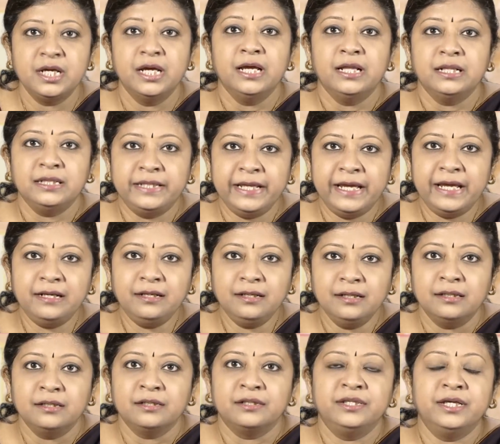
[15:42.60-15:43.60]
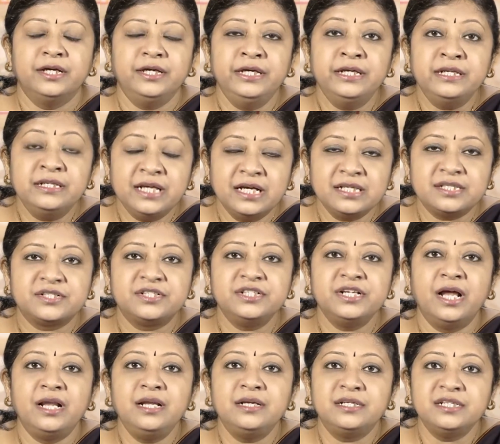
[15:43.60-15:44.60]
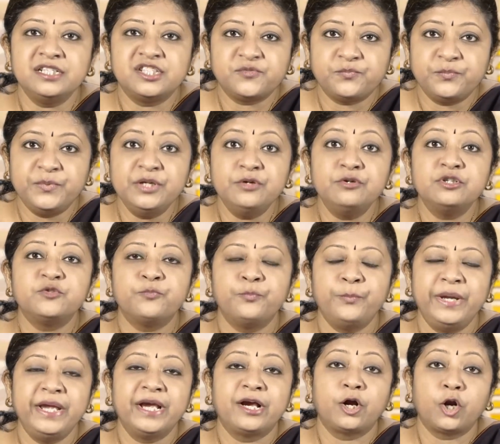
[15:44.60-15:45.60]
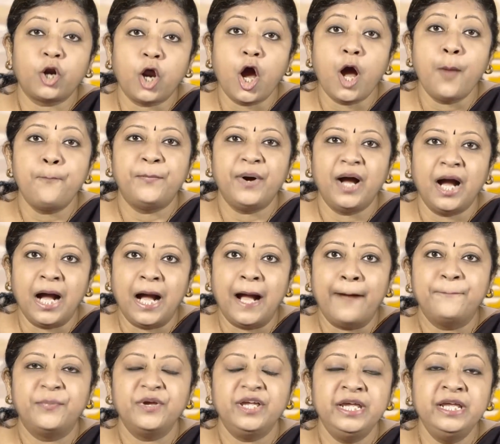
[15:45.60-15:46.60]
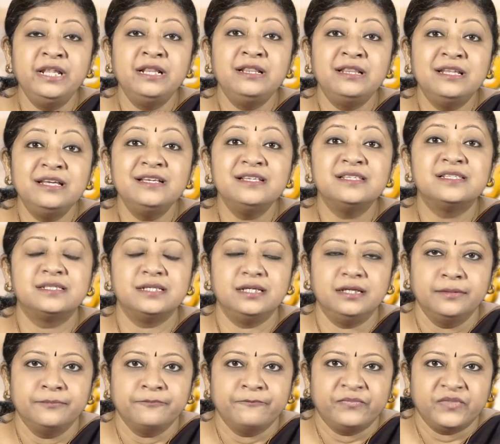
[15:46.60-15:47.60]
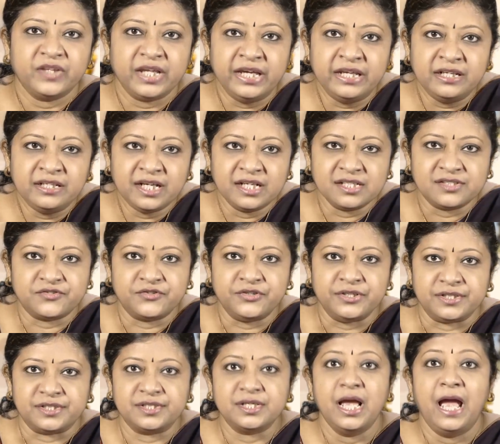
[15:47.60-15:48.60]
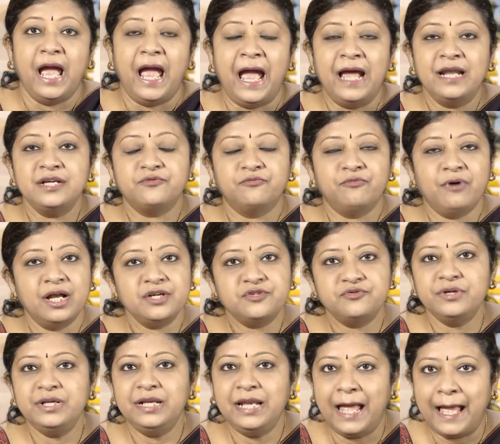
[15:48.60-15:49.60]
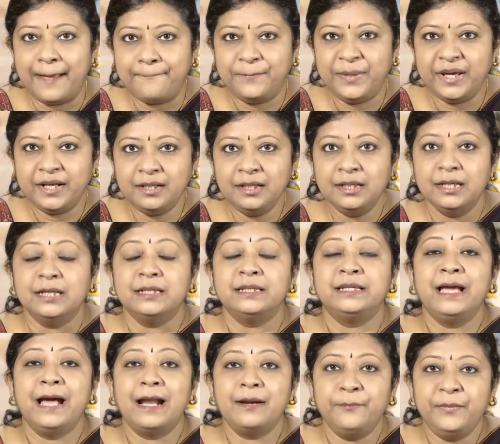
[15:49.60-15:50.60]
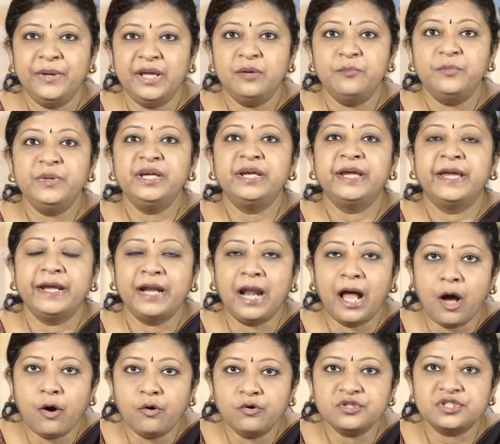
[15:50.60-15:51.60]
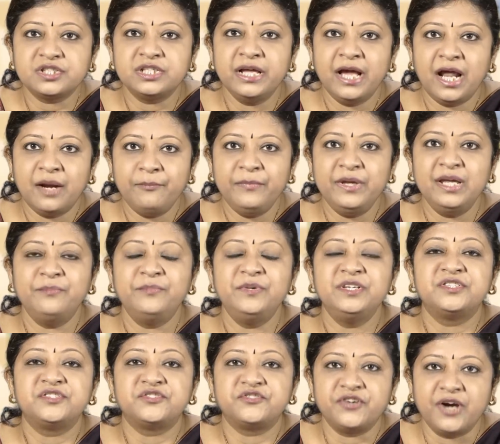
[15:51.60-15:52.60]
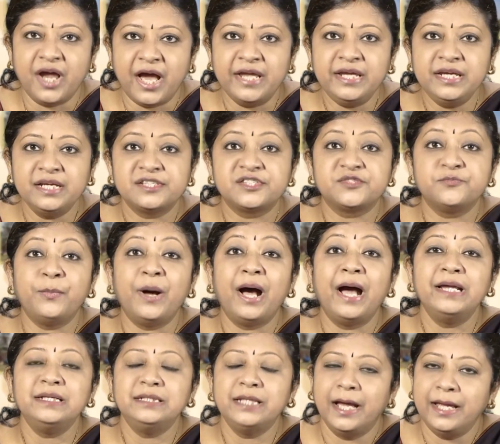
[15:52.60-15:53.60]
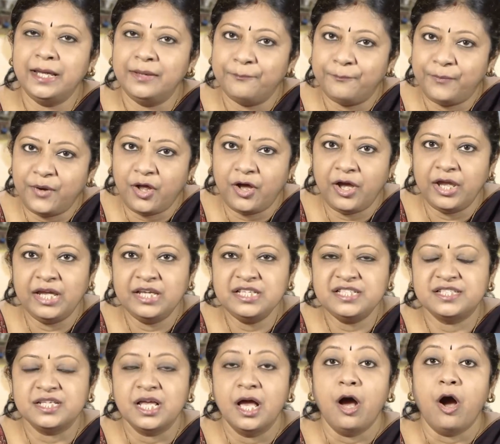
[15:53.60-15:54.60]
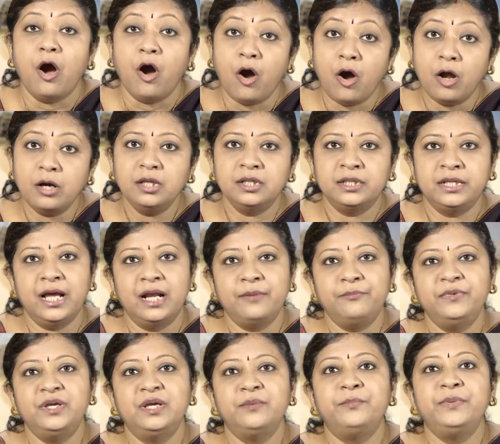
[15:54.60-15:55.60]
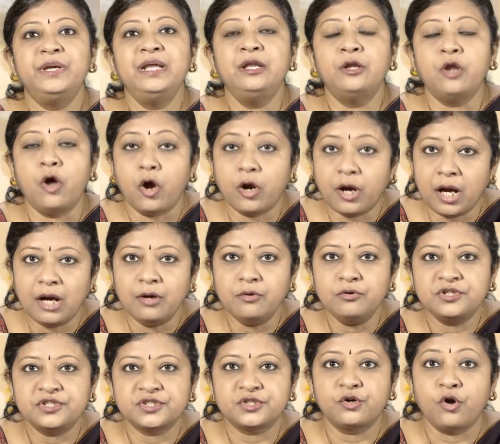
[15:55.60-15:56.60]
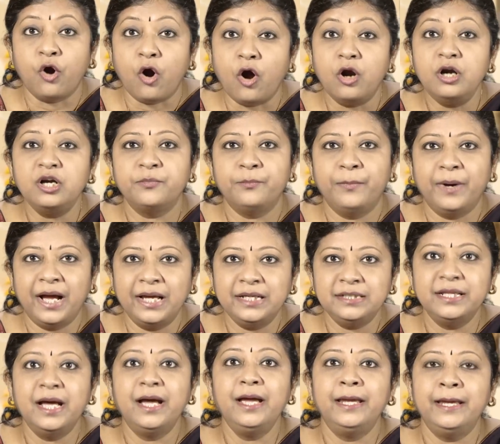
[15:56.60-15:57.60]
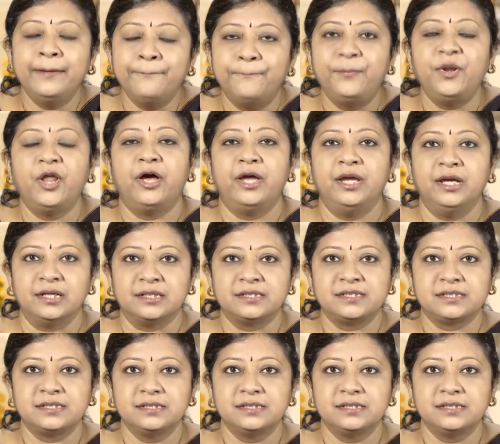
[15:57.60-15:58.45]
then the industrial dispute may crop up in these industries. And what will happen? There may be gheraos, there may be strikes by the employees, or there may be lockouts called by the employers.